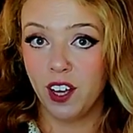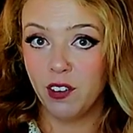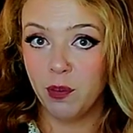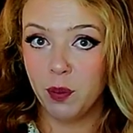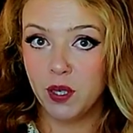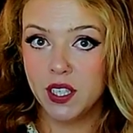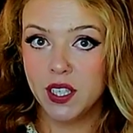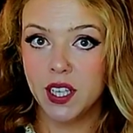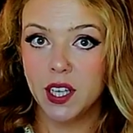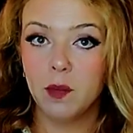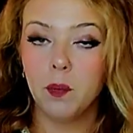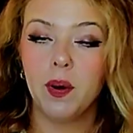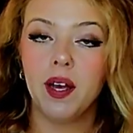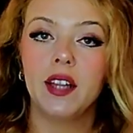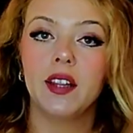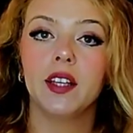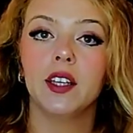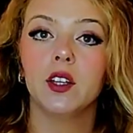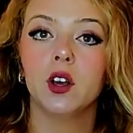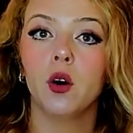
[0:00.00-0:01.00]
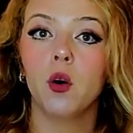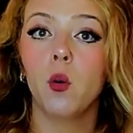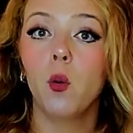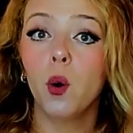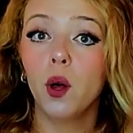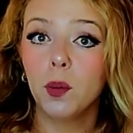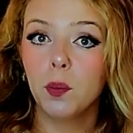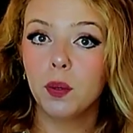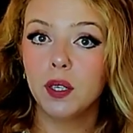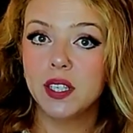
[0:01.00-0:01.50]
five percent Panthenol,
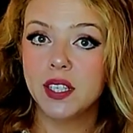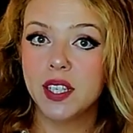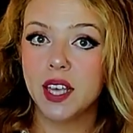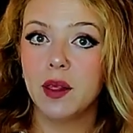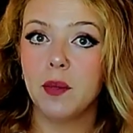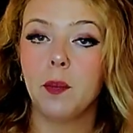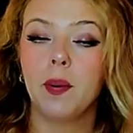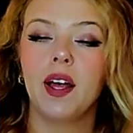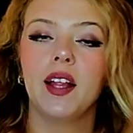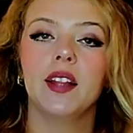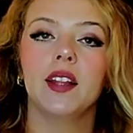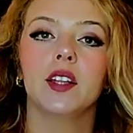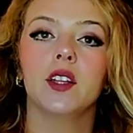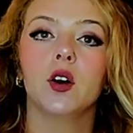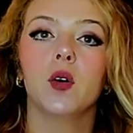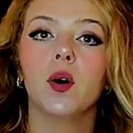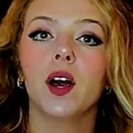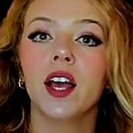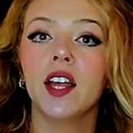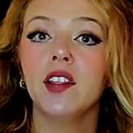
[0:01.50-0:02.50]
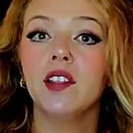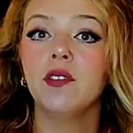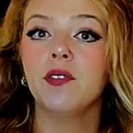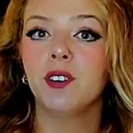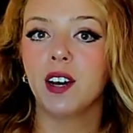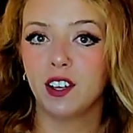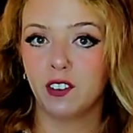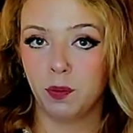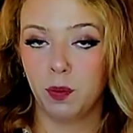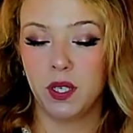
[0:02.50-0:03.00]
one percent Panthenol, and
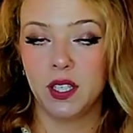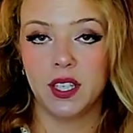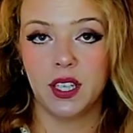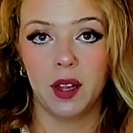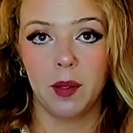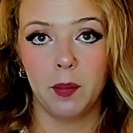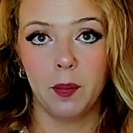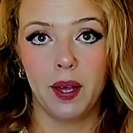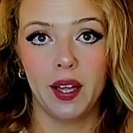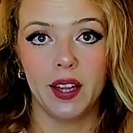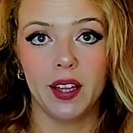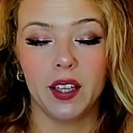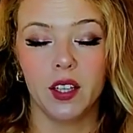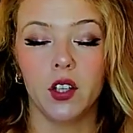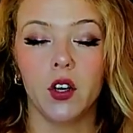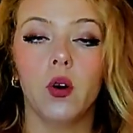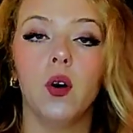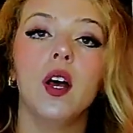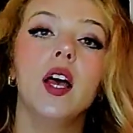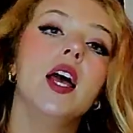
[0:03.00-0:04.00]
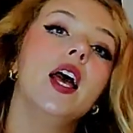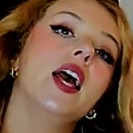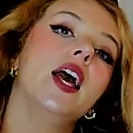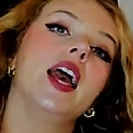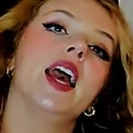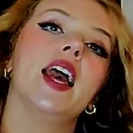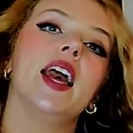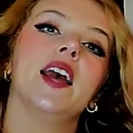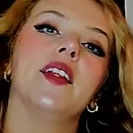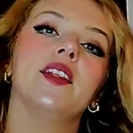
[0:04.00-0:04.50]
five percent Panthenol.
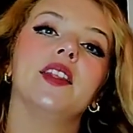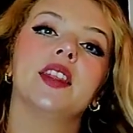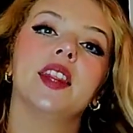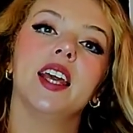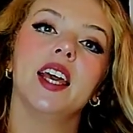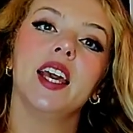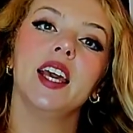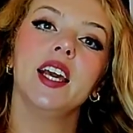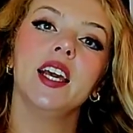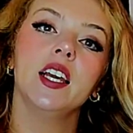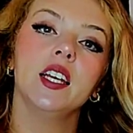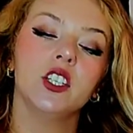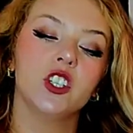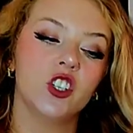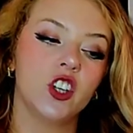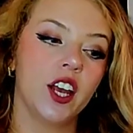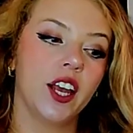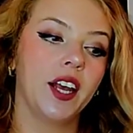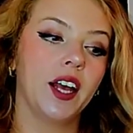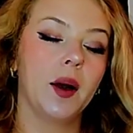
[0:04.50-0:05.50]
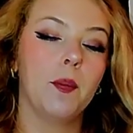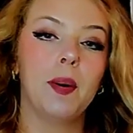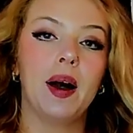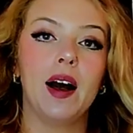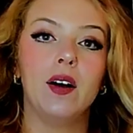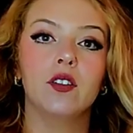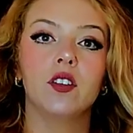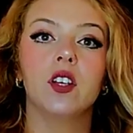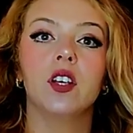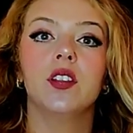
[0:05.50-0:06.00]
And they check
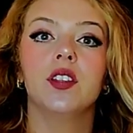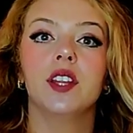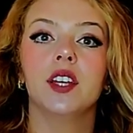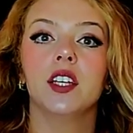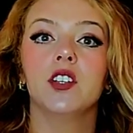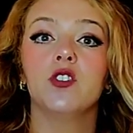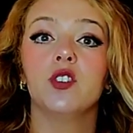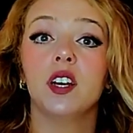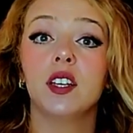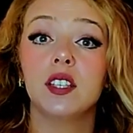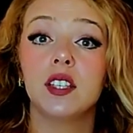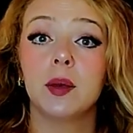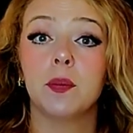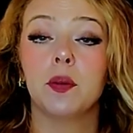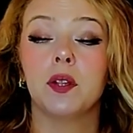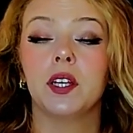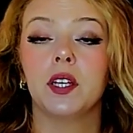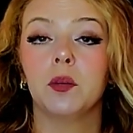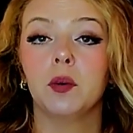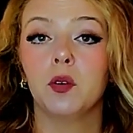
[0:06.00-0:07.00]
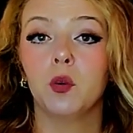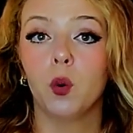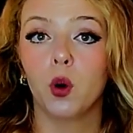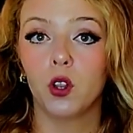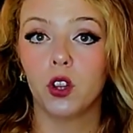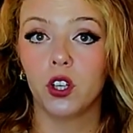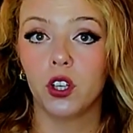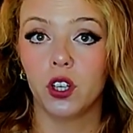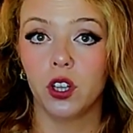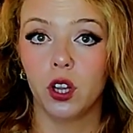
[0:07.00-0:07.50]
about the transepidermal
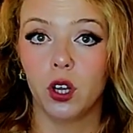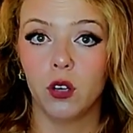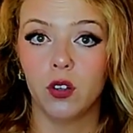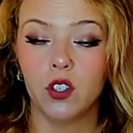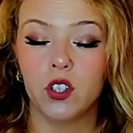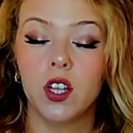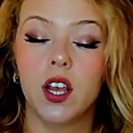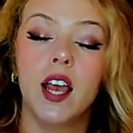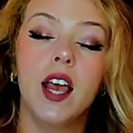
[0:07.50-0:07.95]
water loss.